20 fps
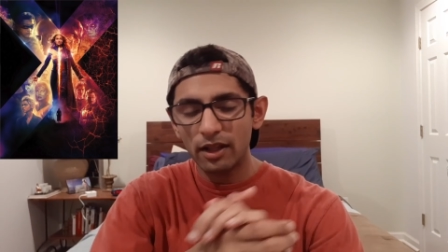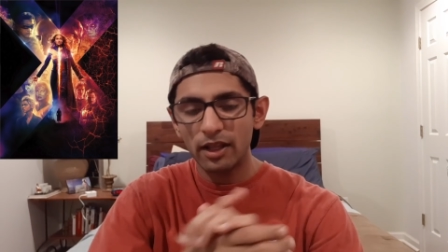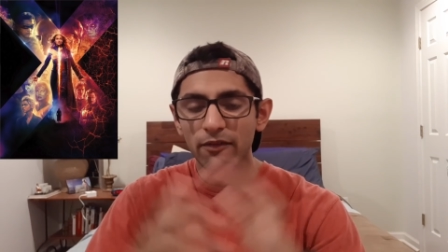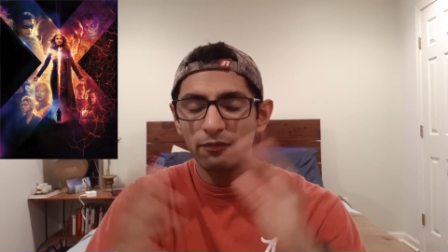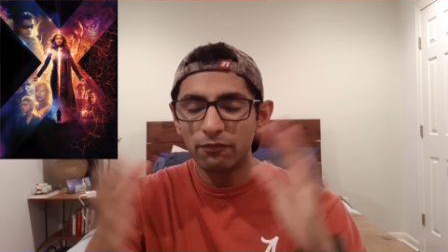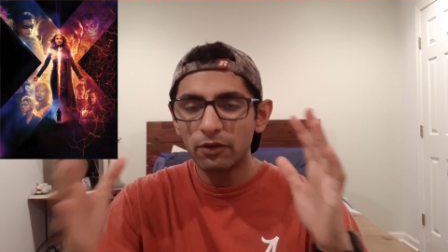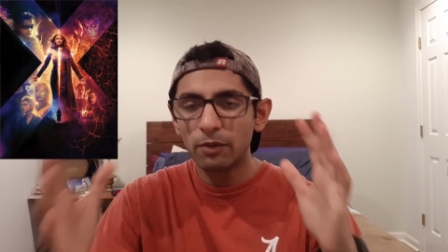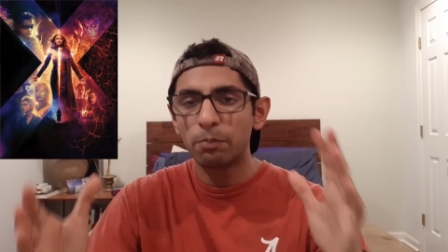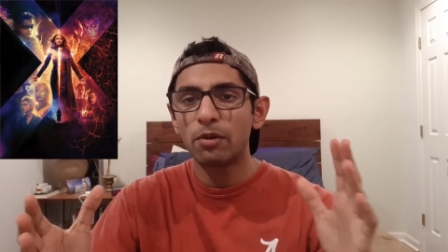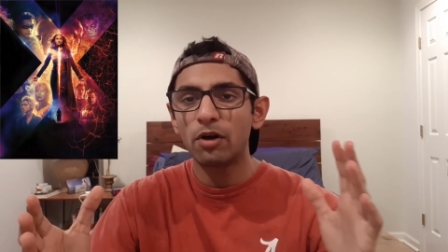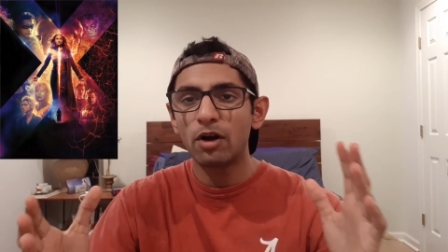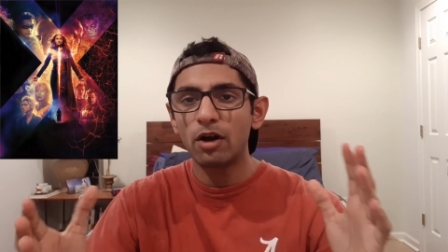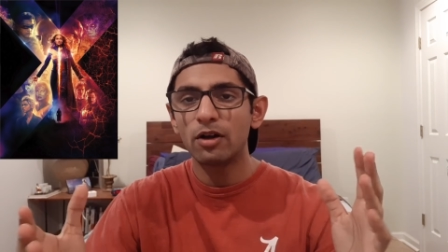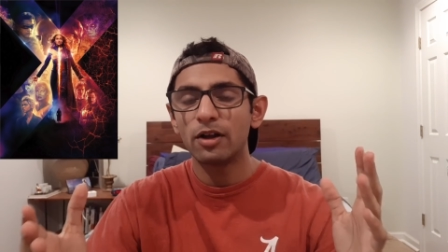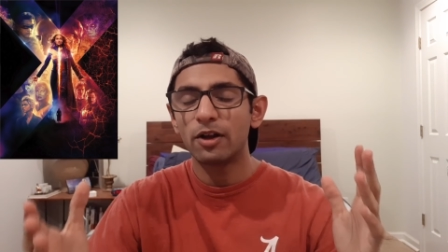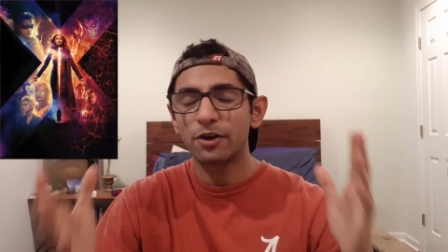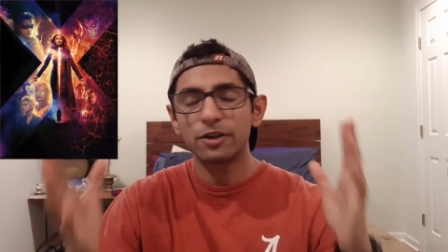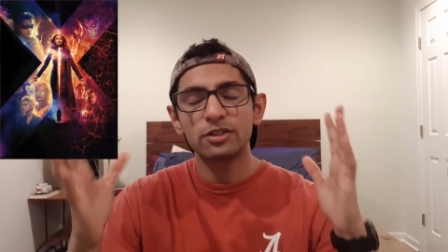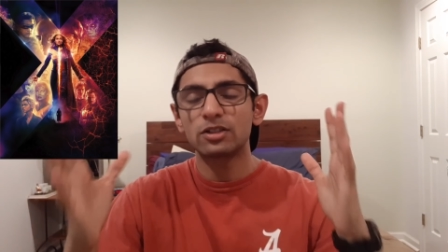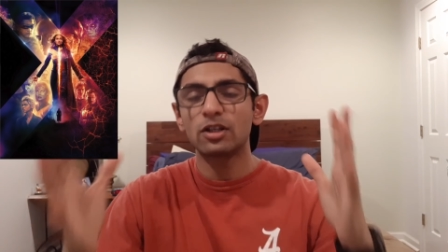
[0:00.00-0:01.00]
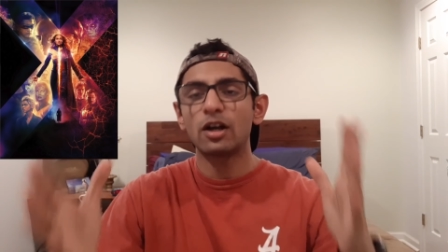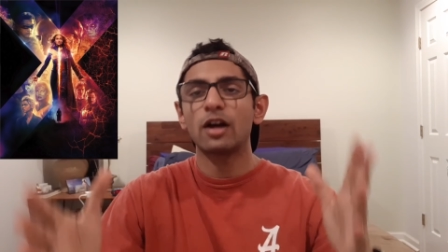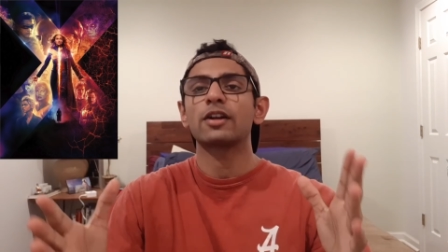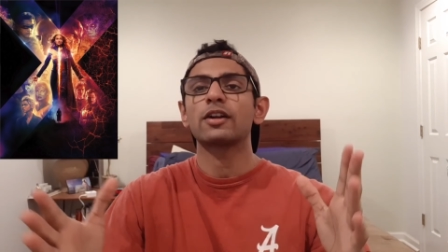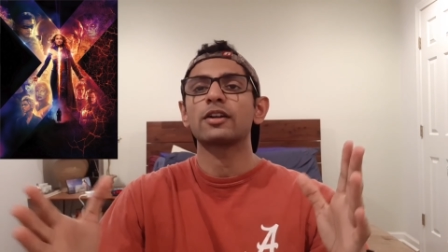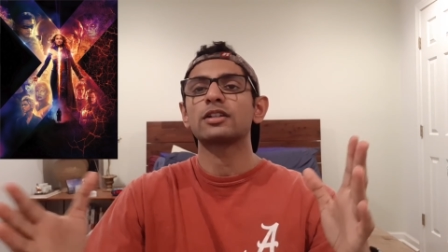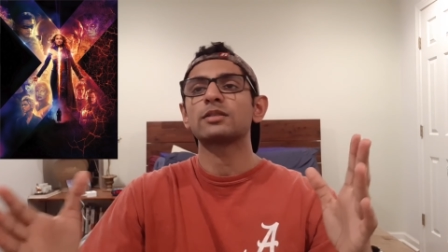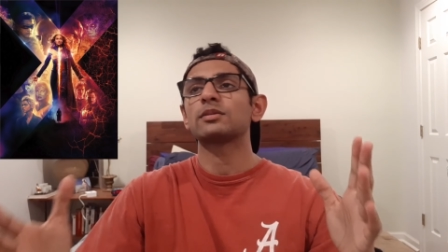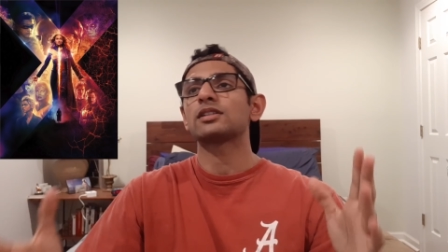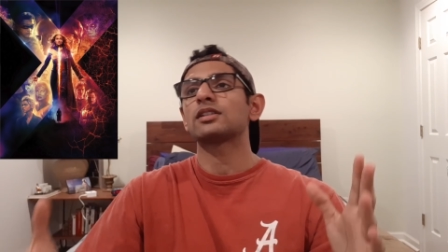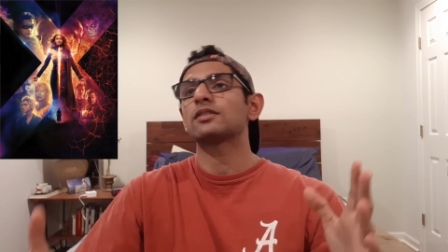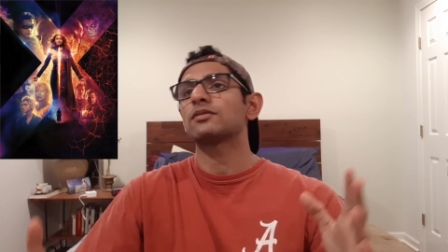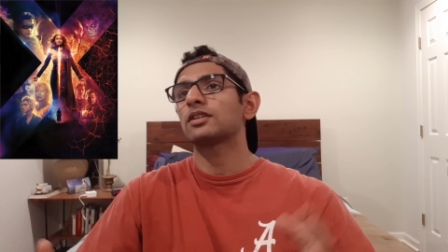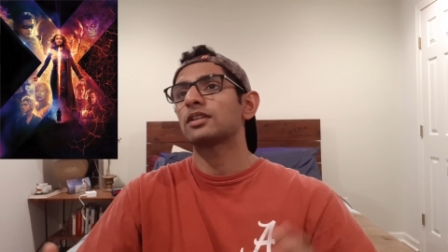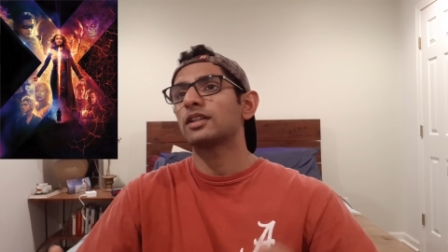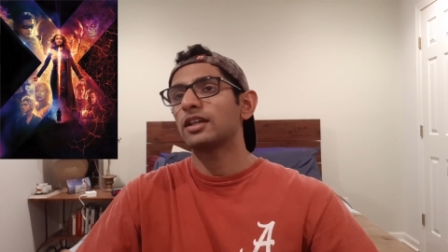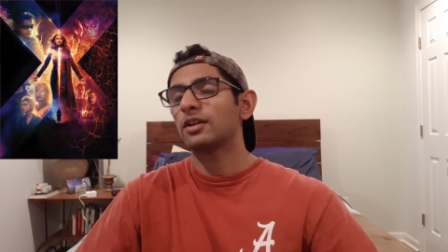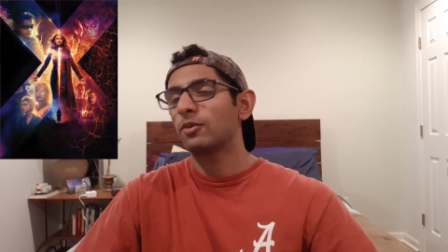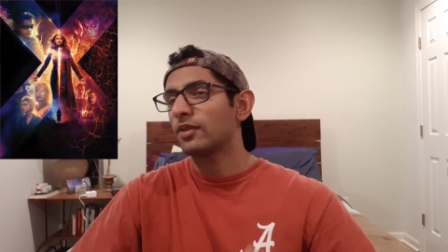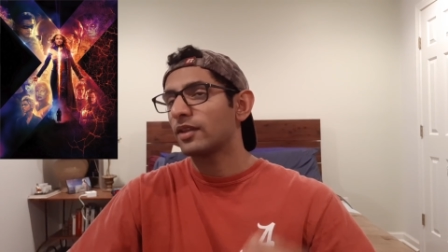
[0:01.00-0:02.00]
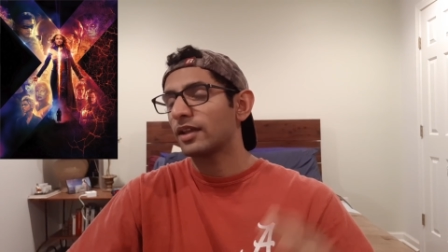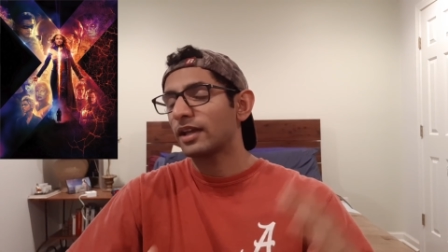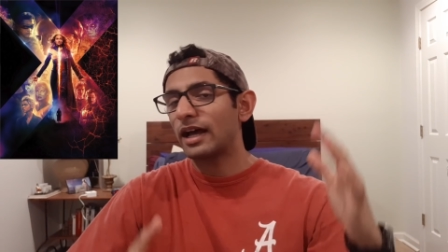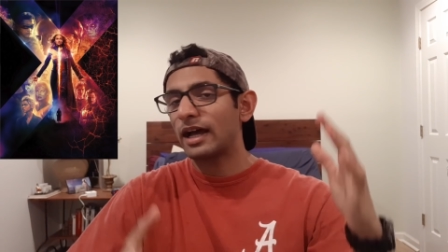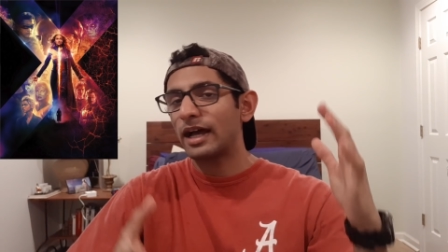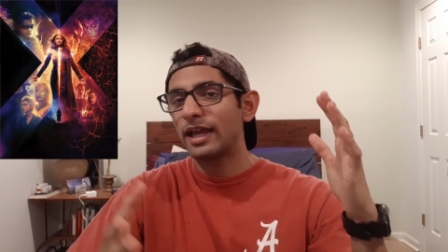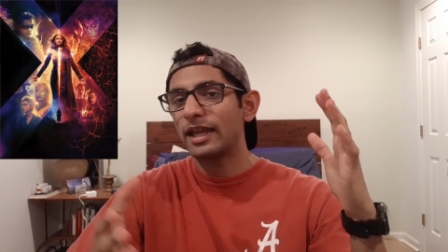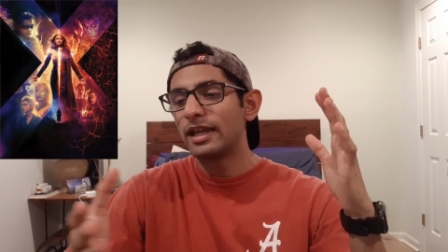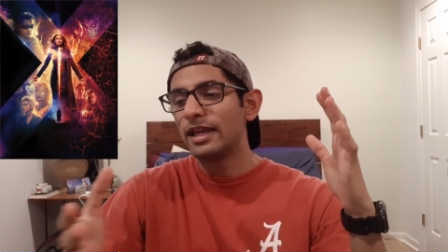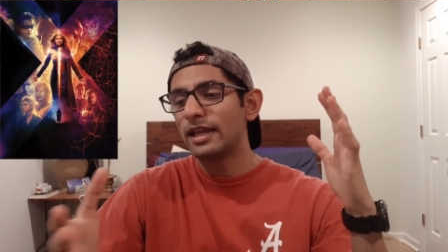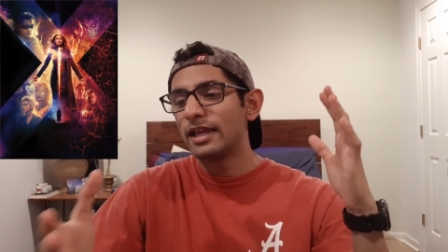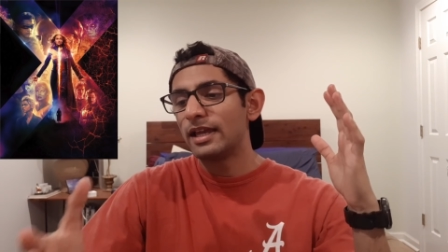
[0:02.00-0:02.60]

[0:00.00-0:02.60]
in football, or in soccer specifically, when the guy,